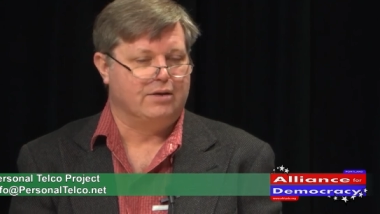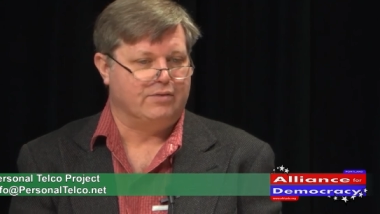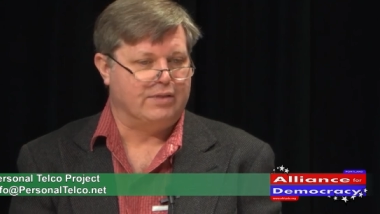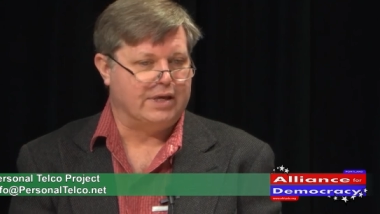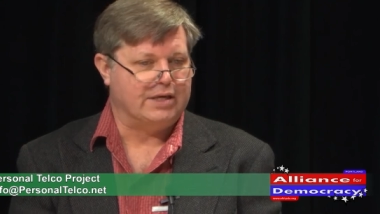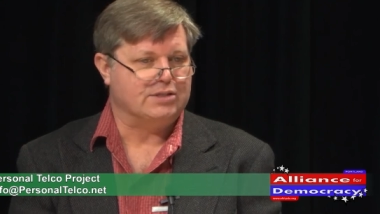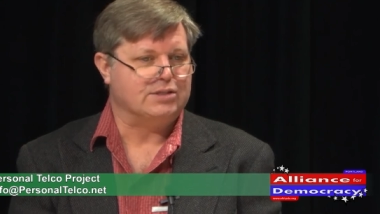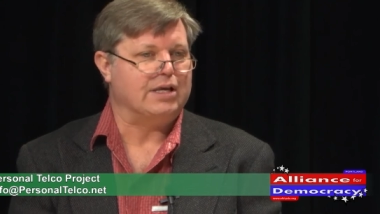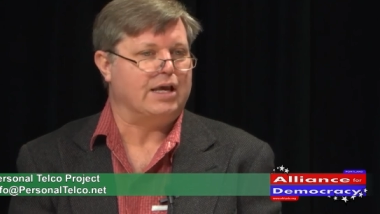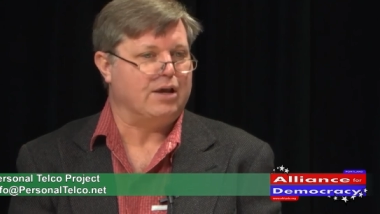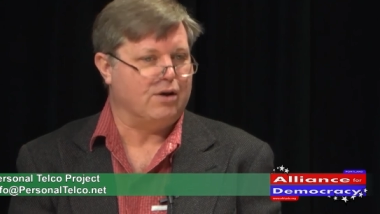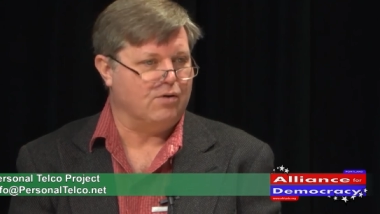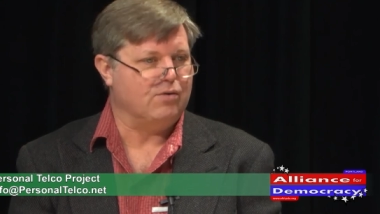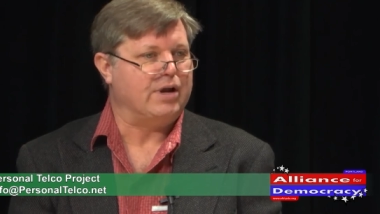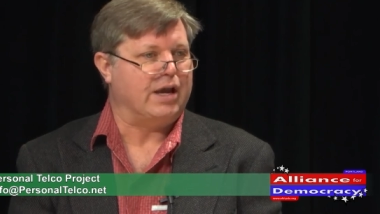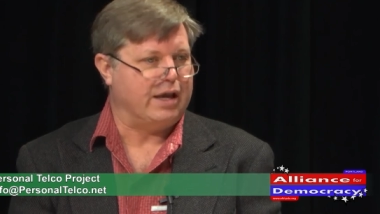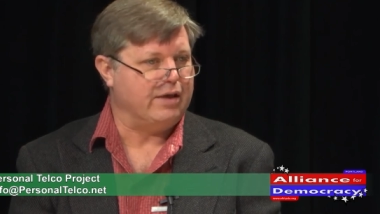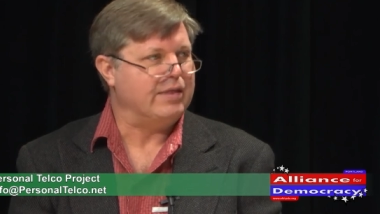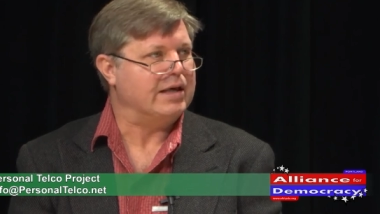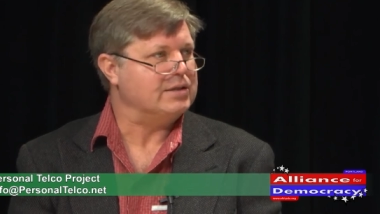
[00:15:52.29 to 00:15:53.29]
they say,
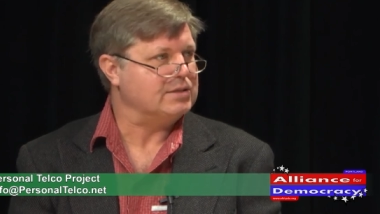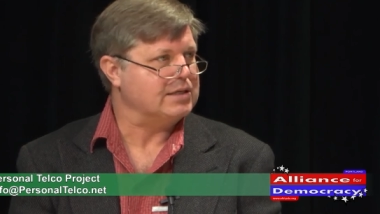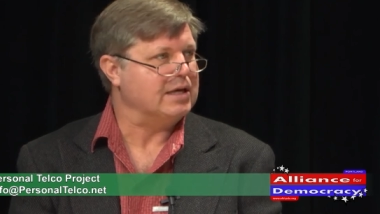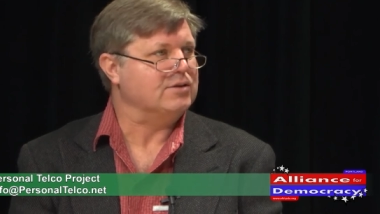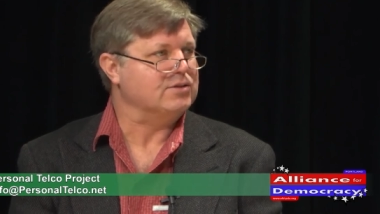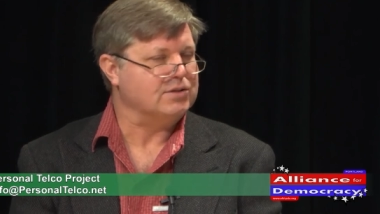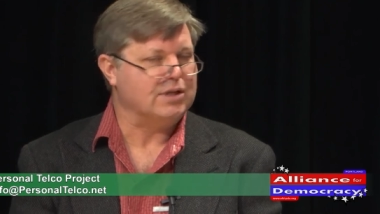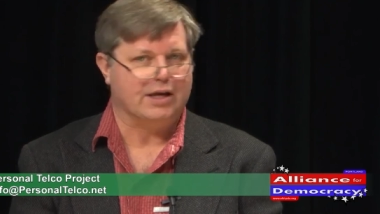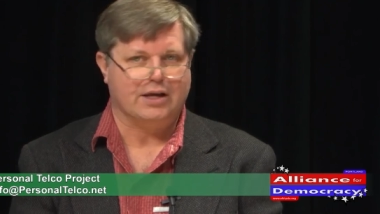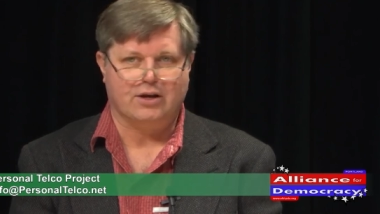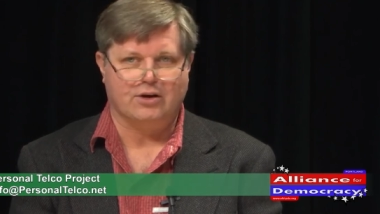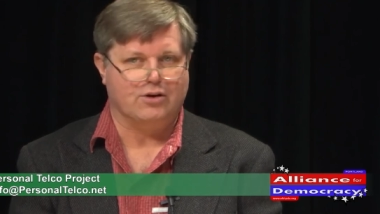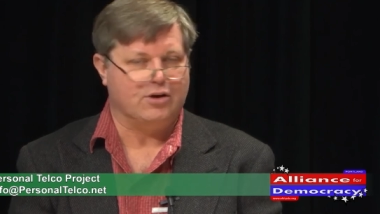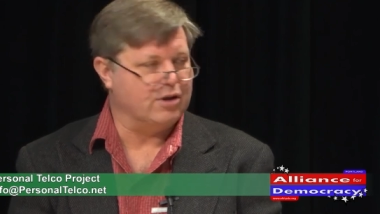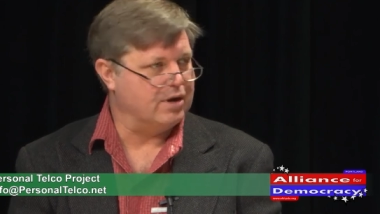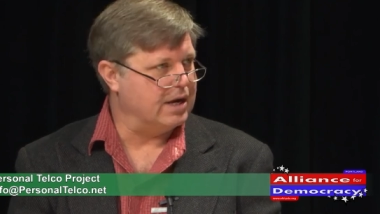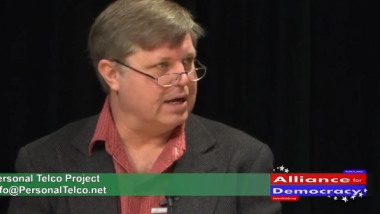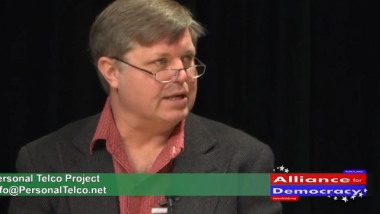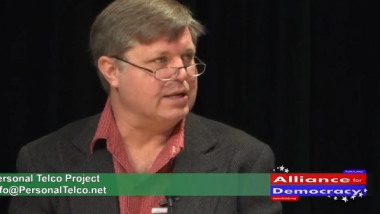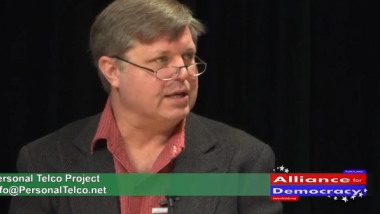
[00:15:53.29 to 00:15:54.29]
okay, that sounds like a
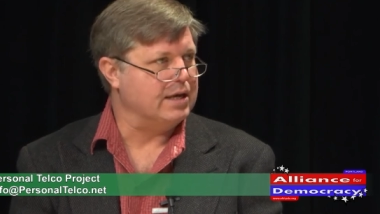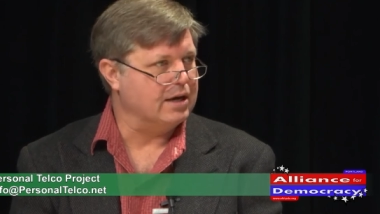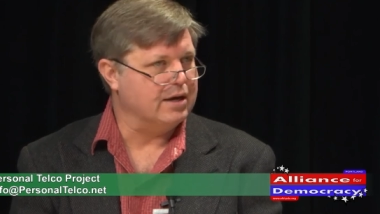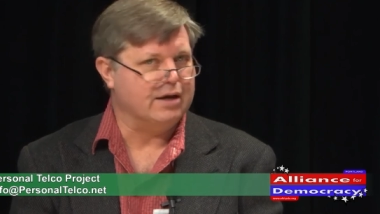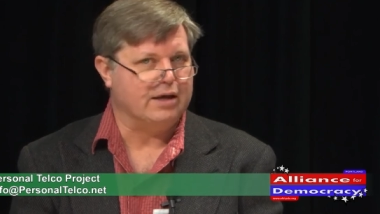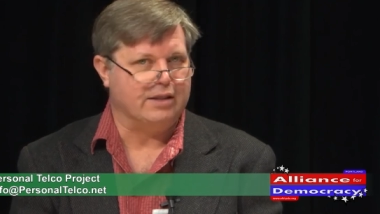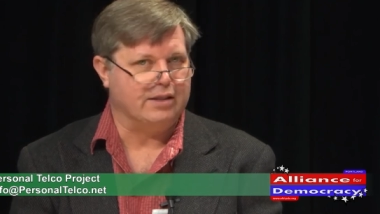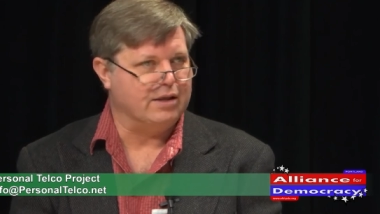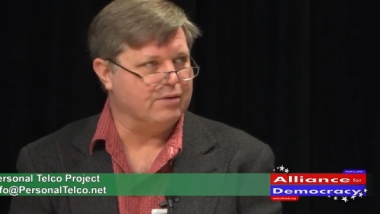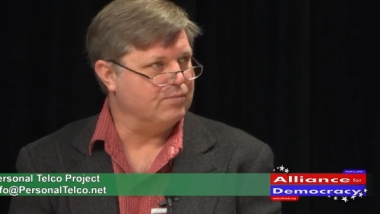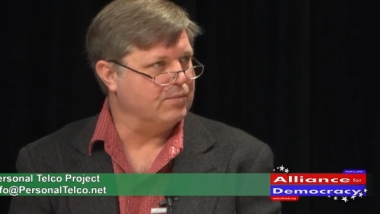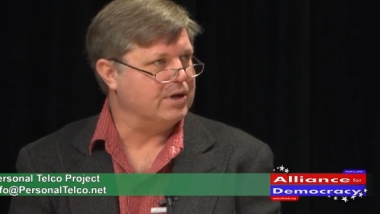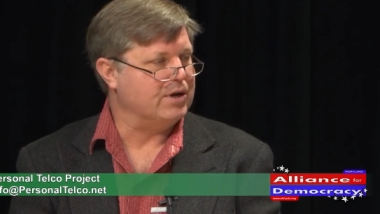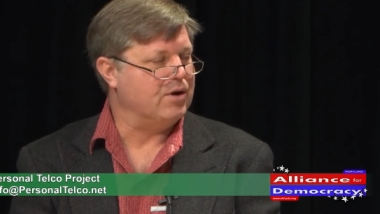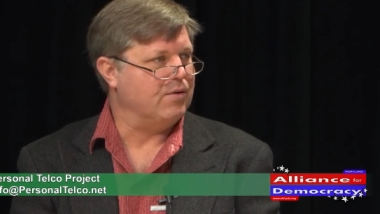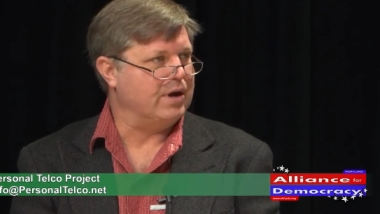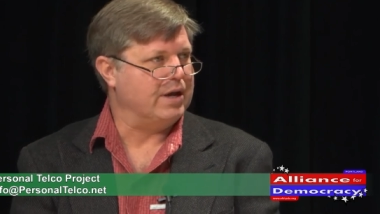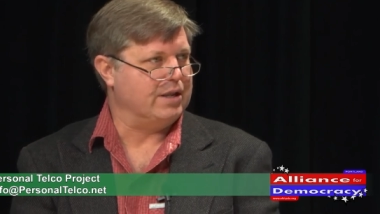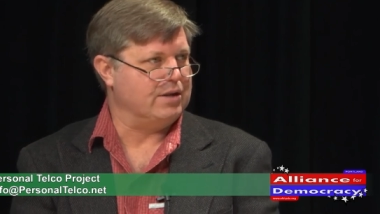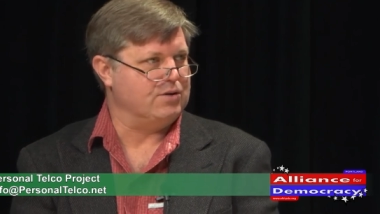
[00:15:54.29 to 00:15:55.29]
good idea, and then we
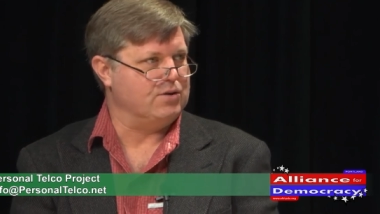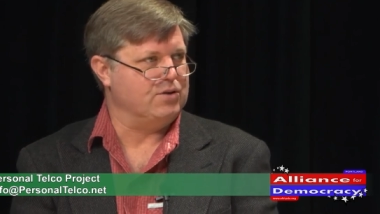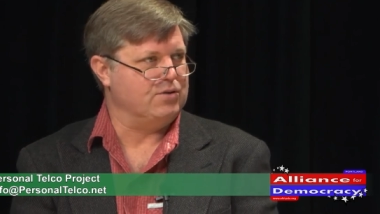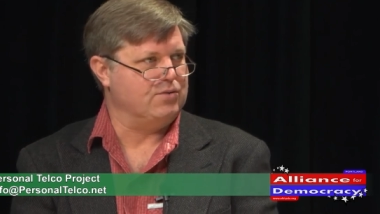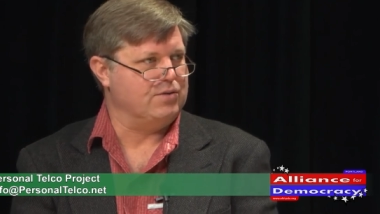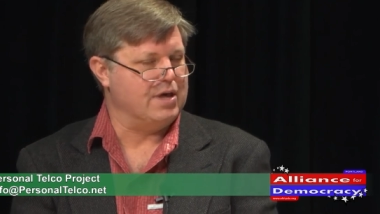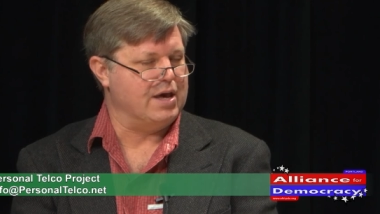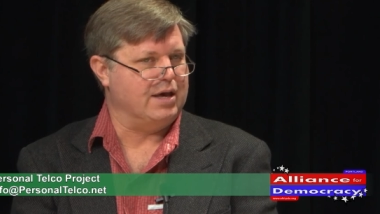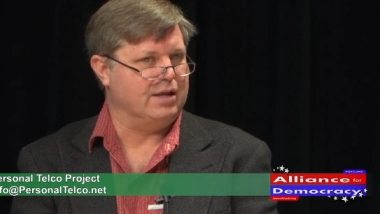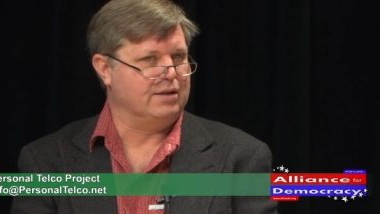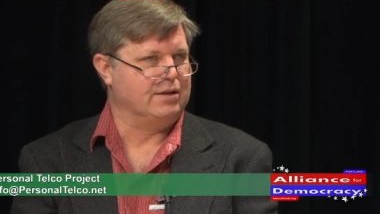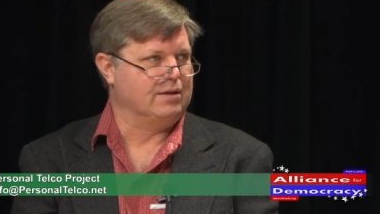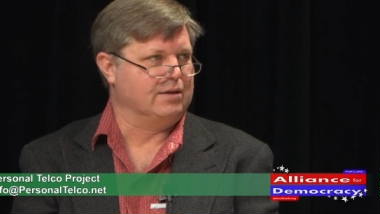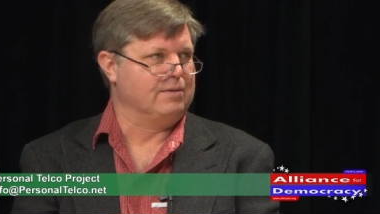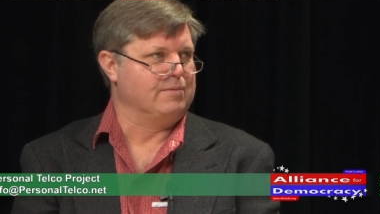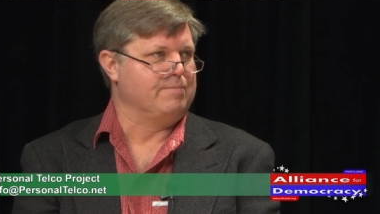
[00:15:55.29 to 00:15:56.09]
go ahead and do that.